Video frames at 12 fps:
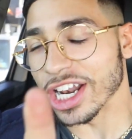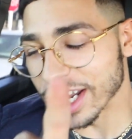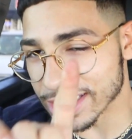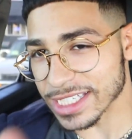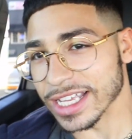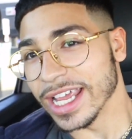
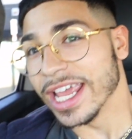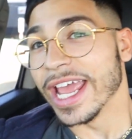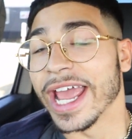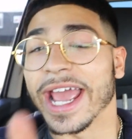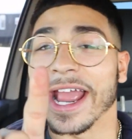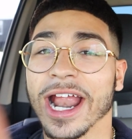
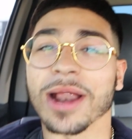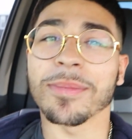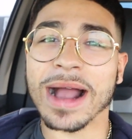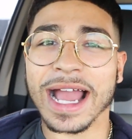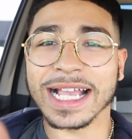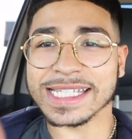listen.
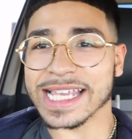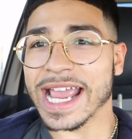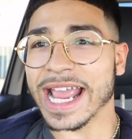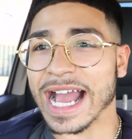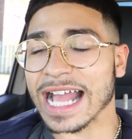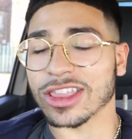Everybody's
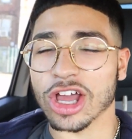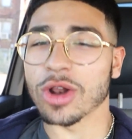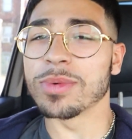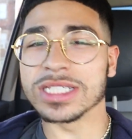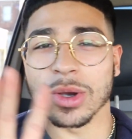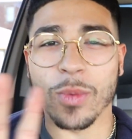saying I thought
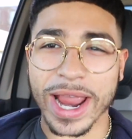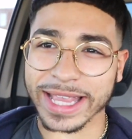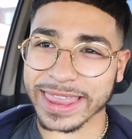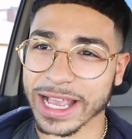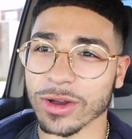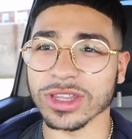it was a
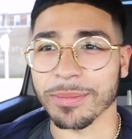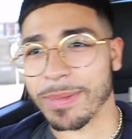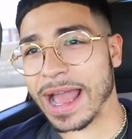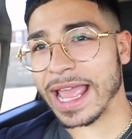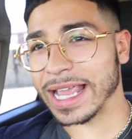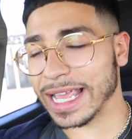weight thing on the
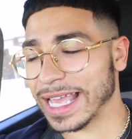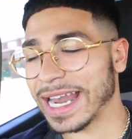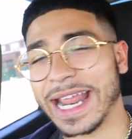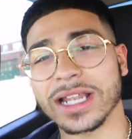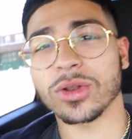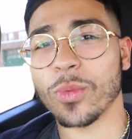bike.
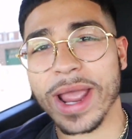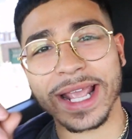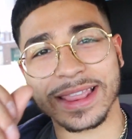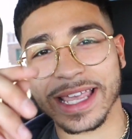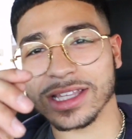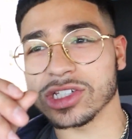It ain't the
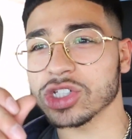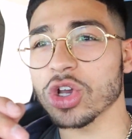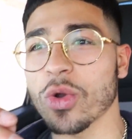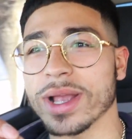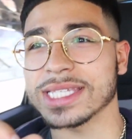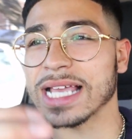weight thing, the
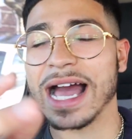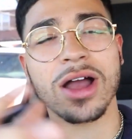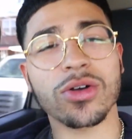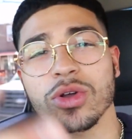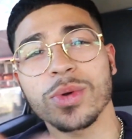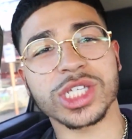screw. It's, I
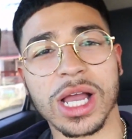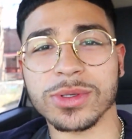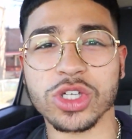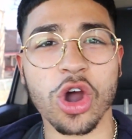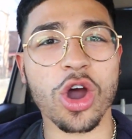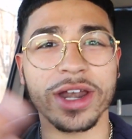don't know what y'all
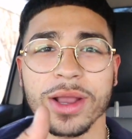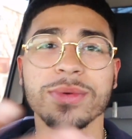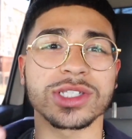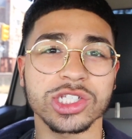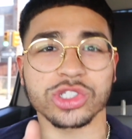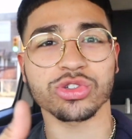was calling it. It
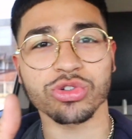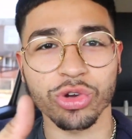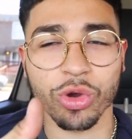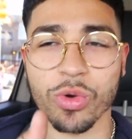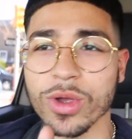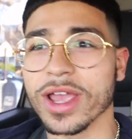was a
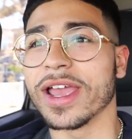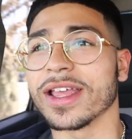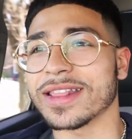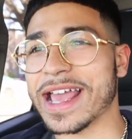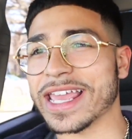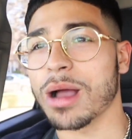screw
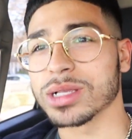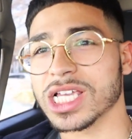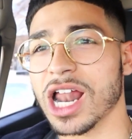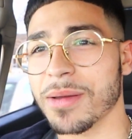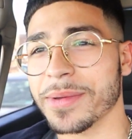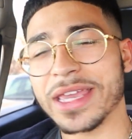that y'all was
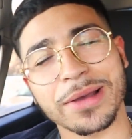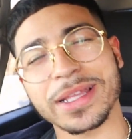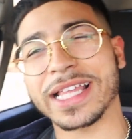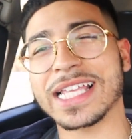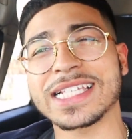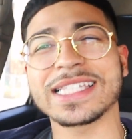calling. Y'all was
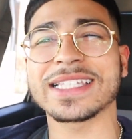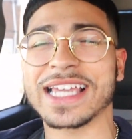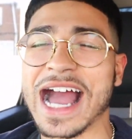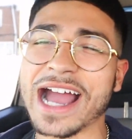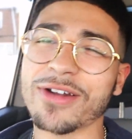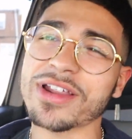like, this
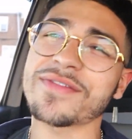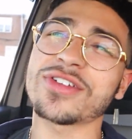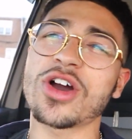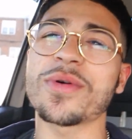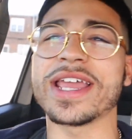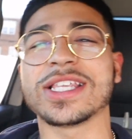guy don't even
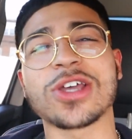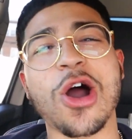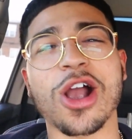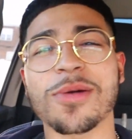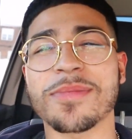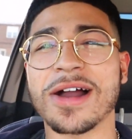know what he
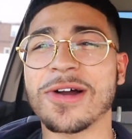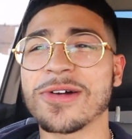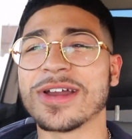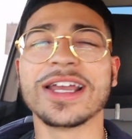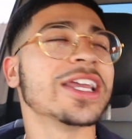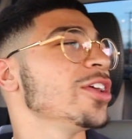talking
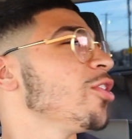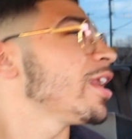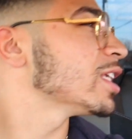about. You know